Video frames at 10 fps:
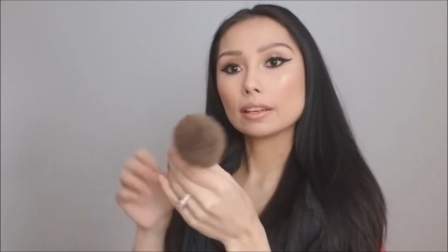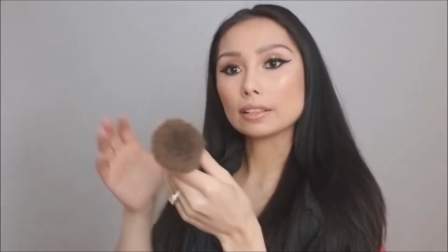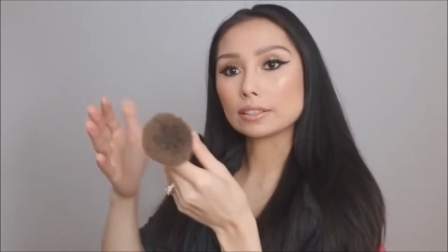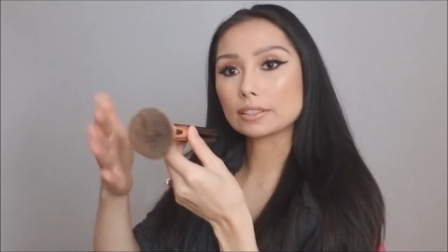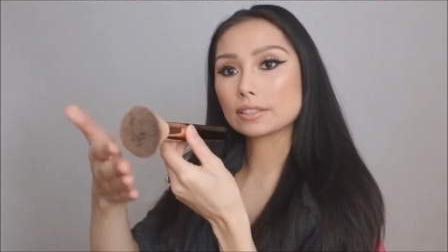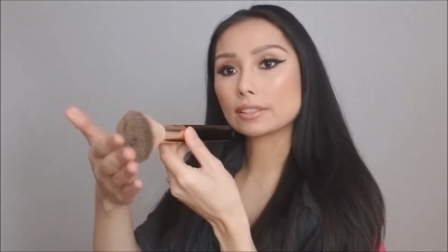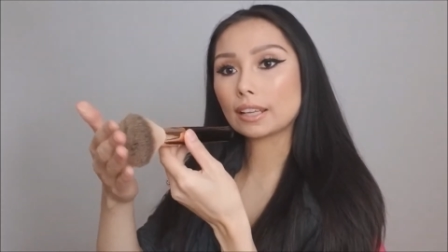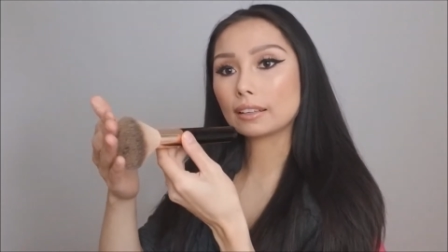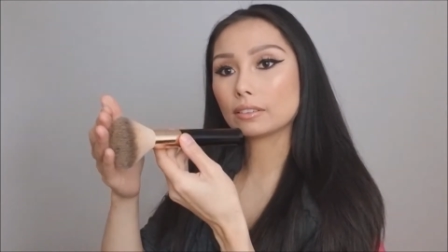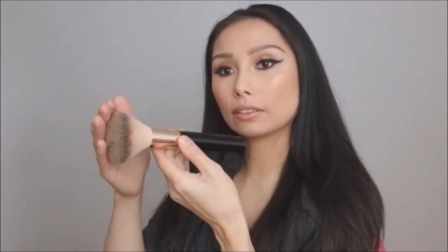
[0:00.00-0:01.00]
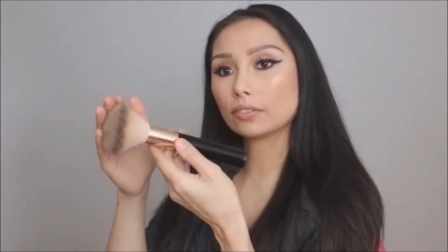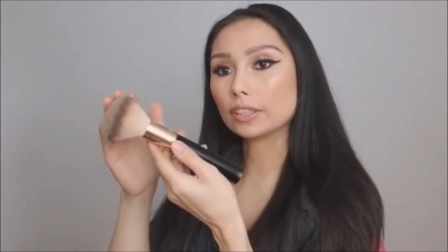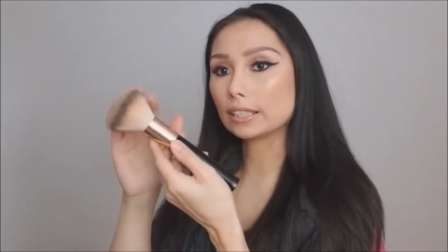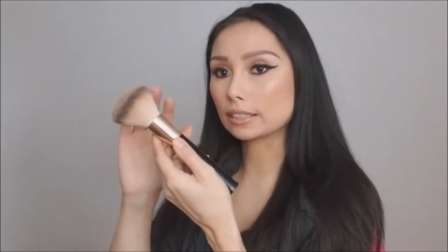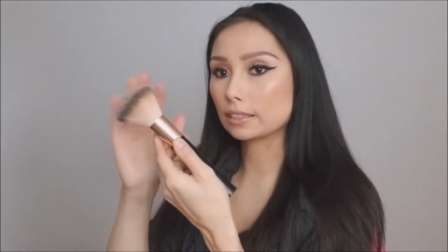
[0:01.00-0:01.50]
It's, I don't know if you
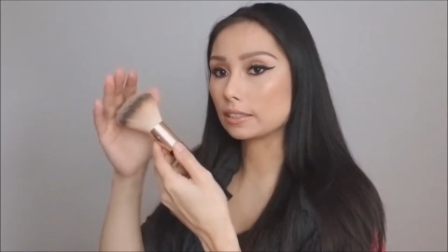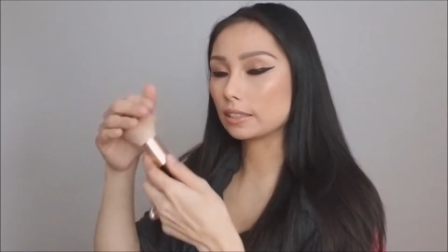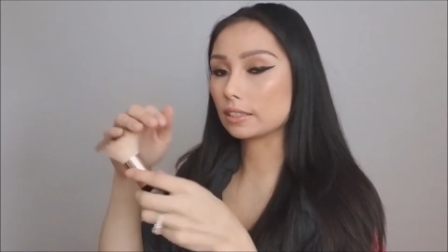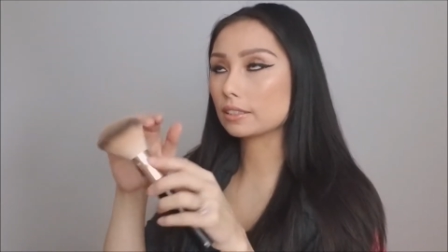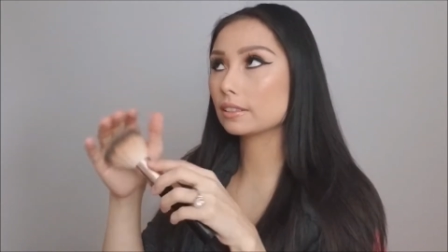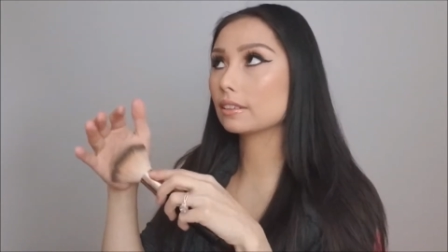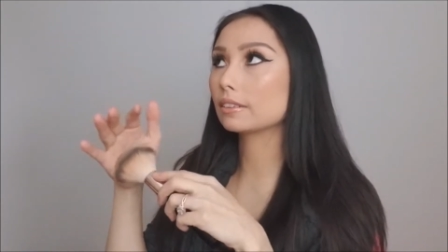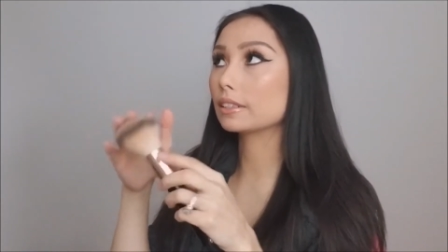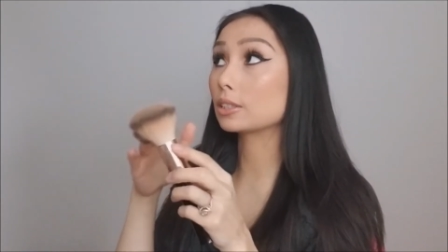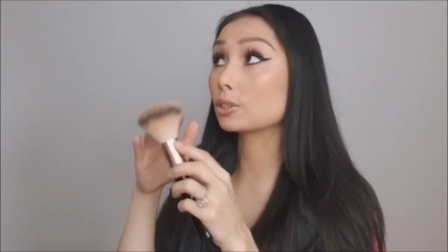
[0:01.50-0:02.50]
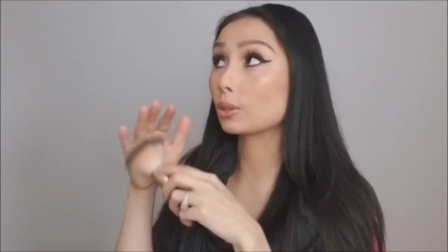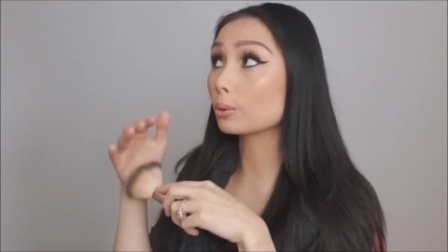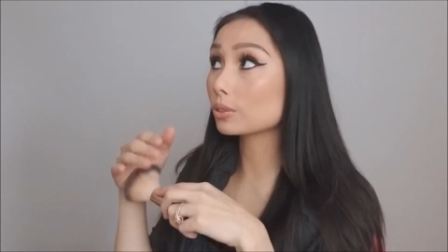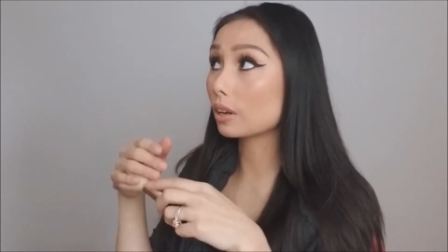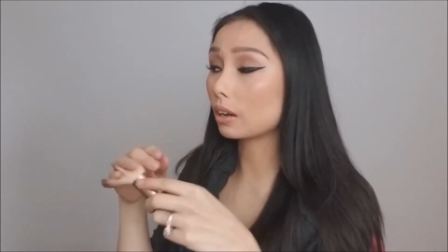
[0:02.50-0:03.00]
guys can see it. It's
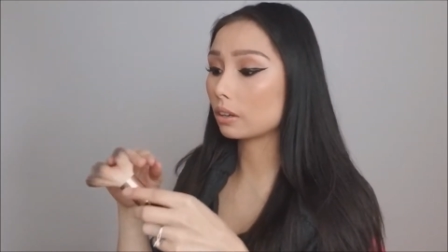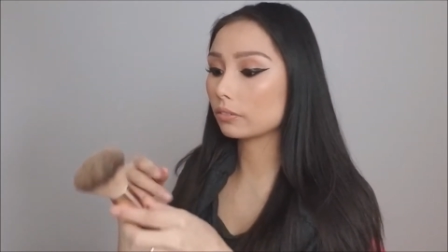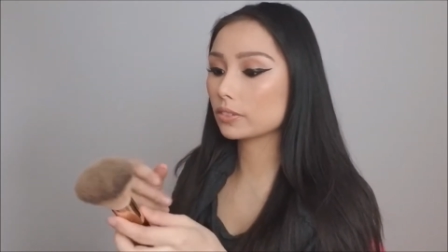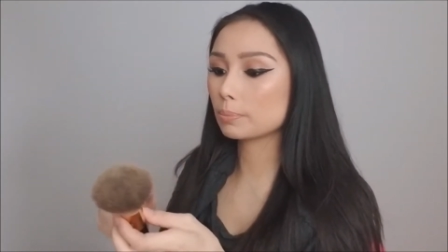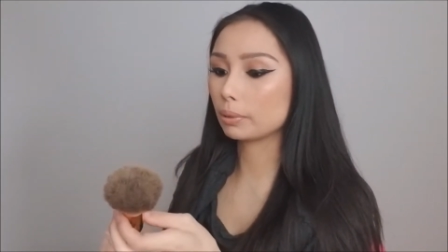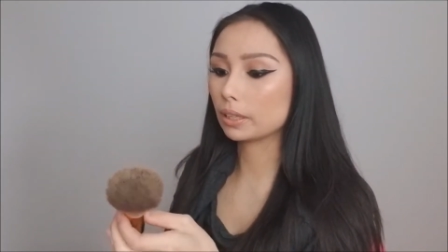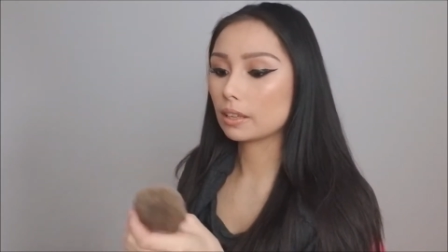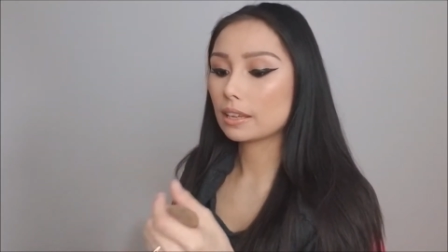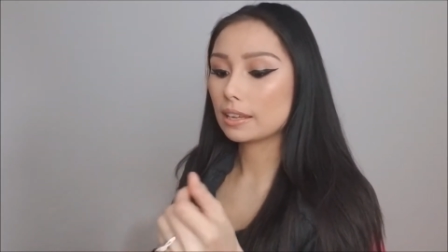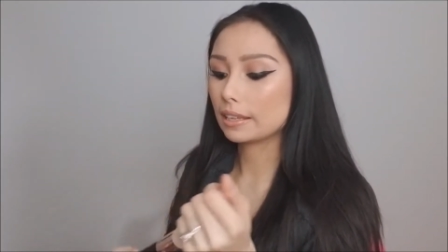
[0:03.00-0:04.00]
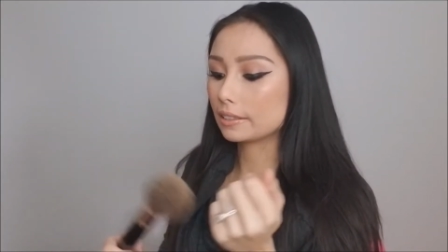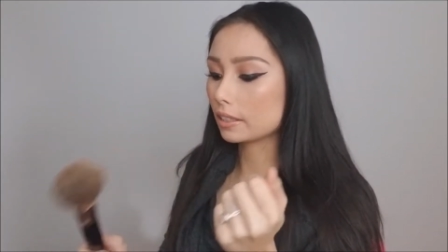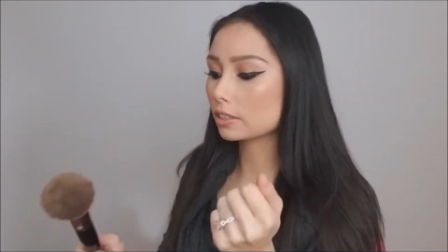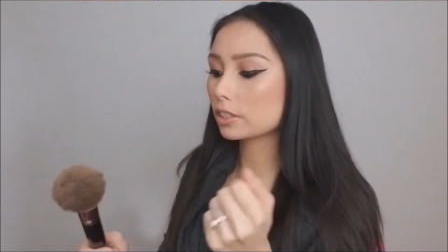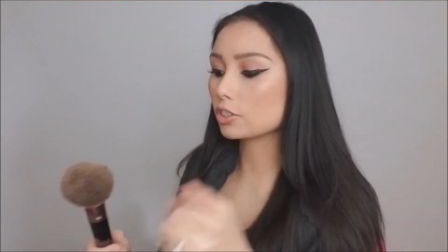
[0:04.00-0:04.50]
so soft, but it
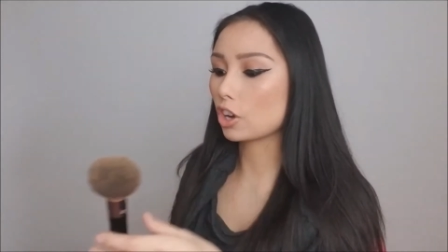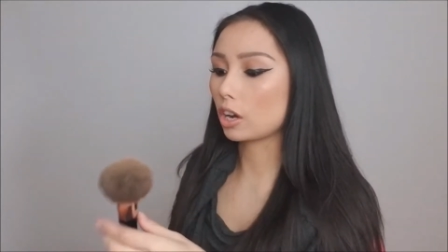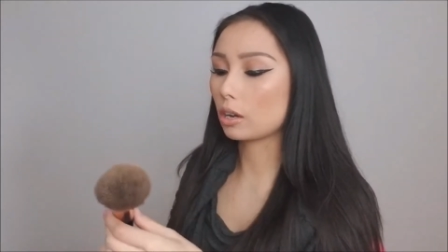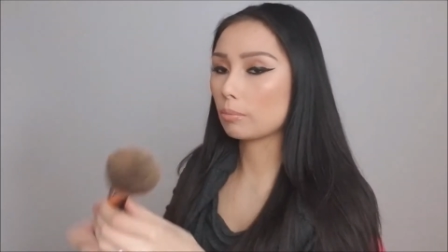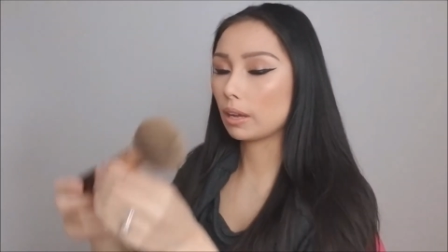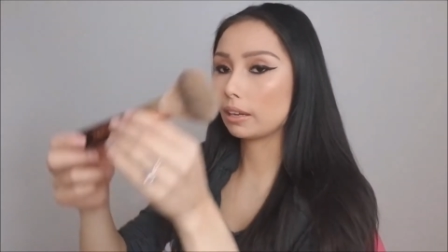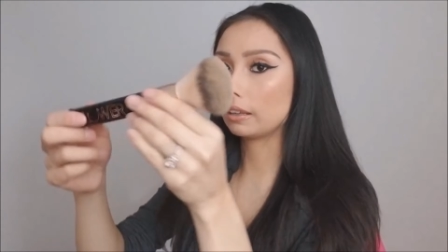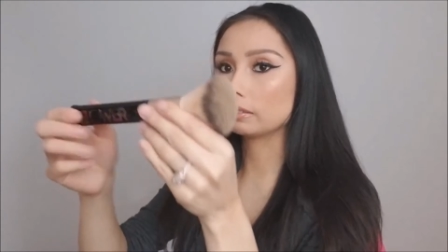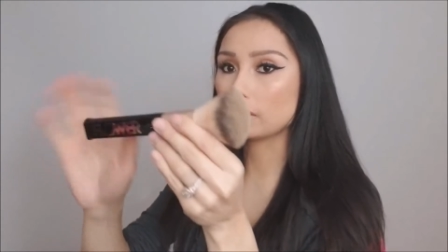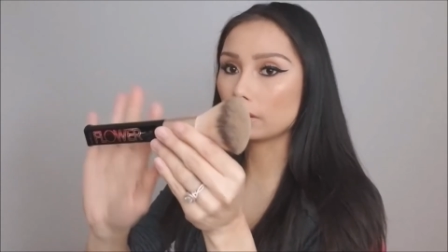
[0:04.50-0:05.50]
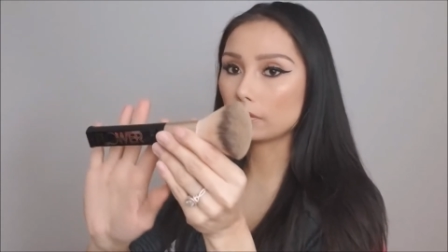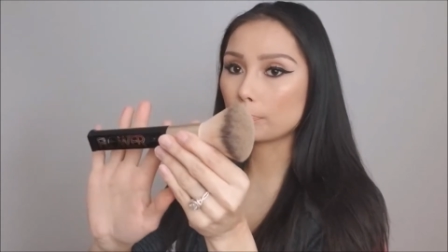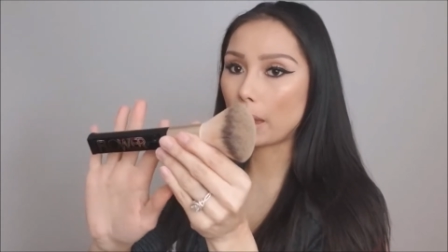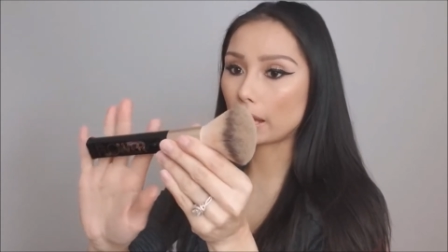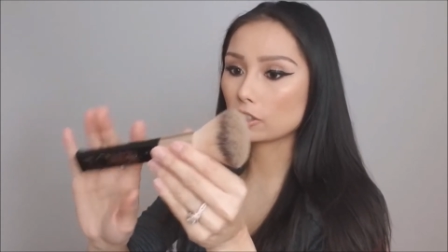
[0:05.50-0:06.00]
does the job, and I love the
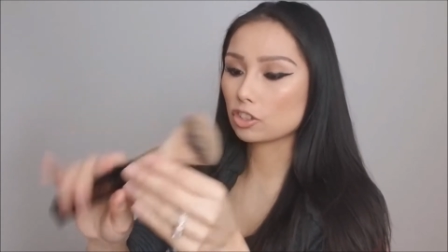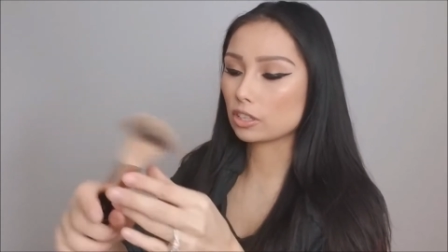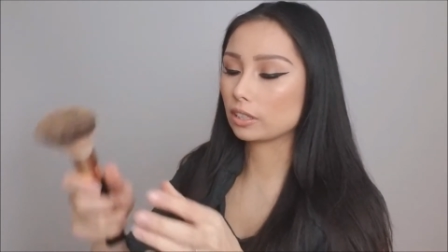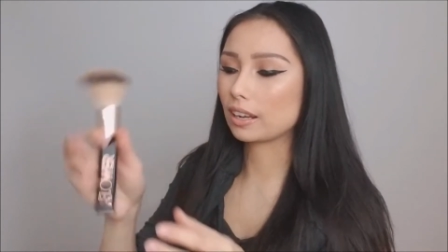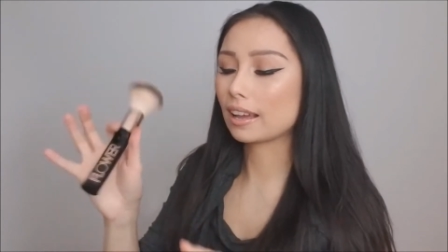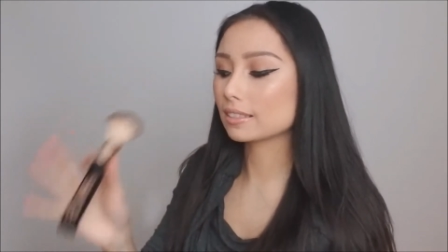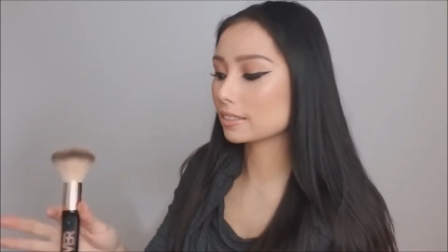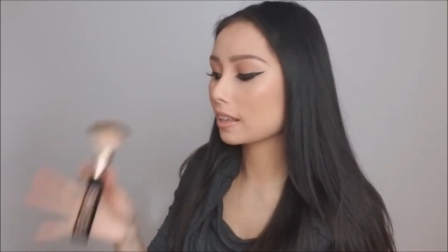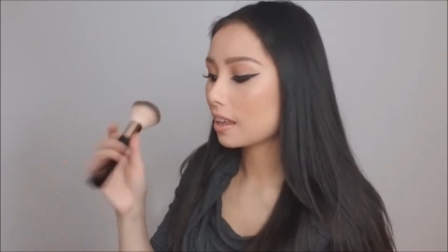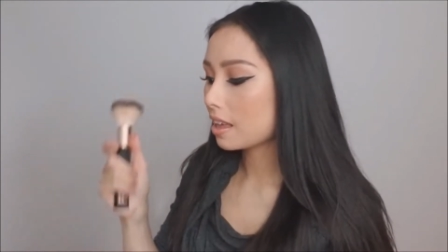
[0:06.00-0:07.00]
packaging. It has